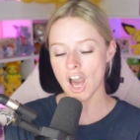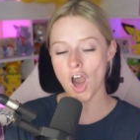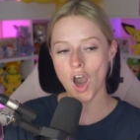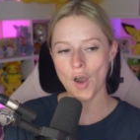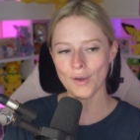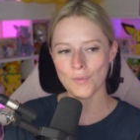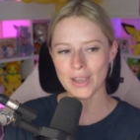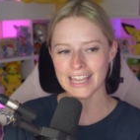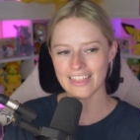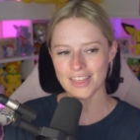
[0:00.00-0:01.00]
Oh, and
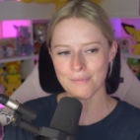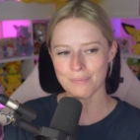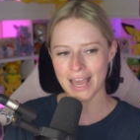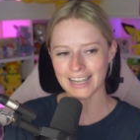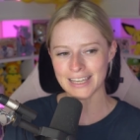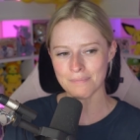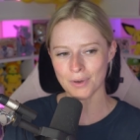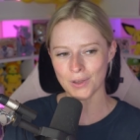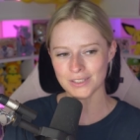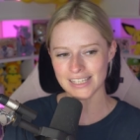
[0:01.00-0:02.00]
we get the Belly
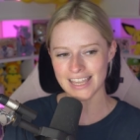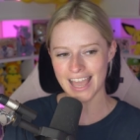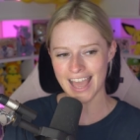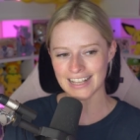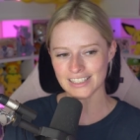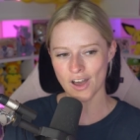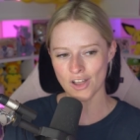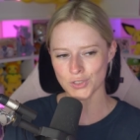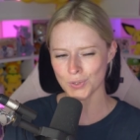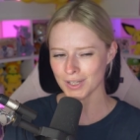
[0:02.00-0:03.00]
Bot EX
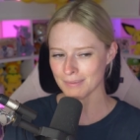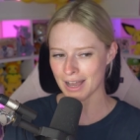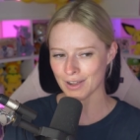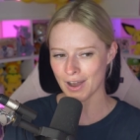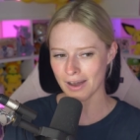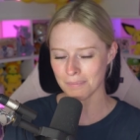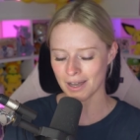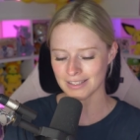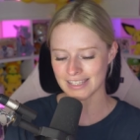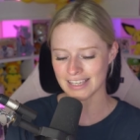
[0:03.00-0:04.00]
card. Talking about Card
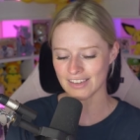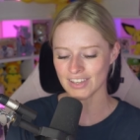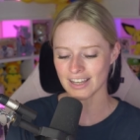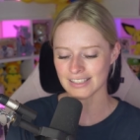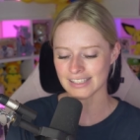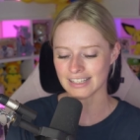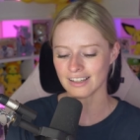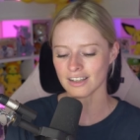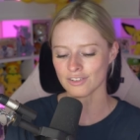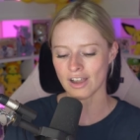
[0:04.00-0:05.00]
Party giving us the
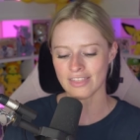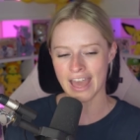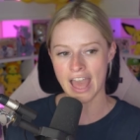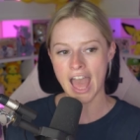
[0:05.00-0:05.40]
luck right there.